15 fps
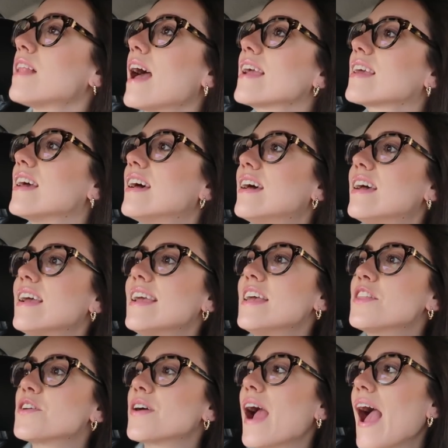like
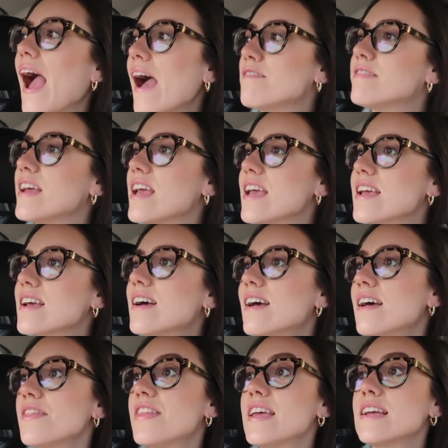either having
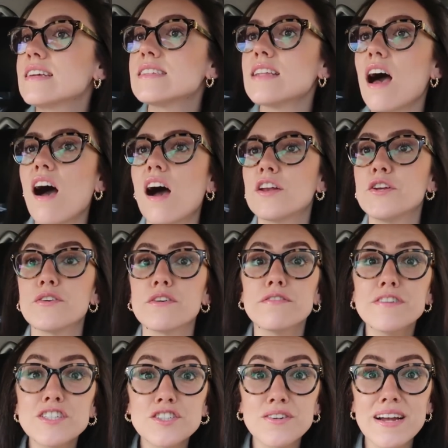things on your
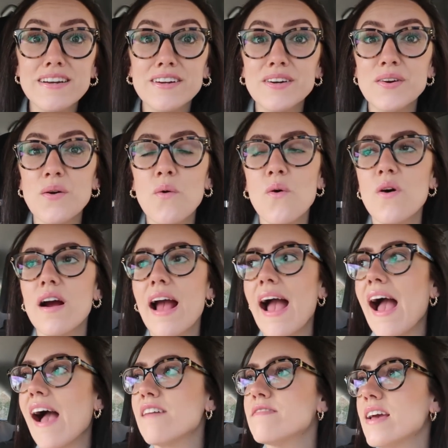refrigerator or
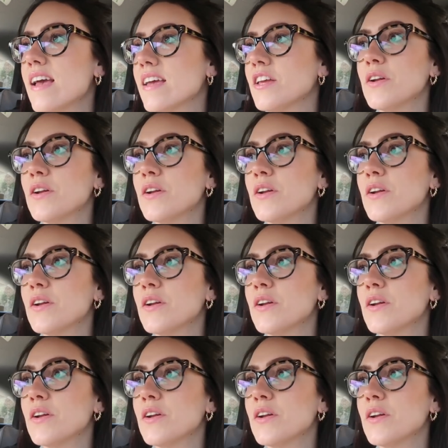having,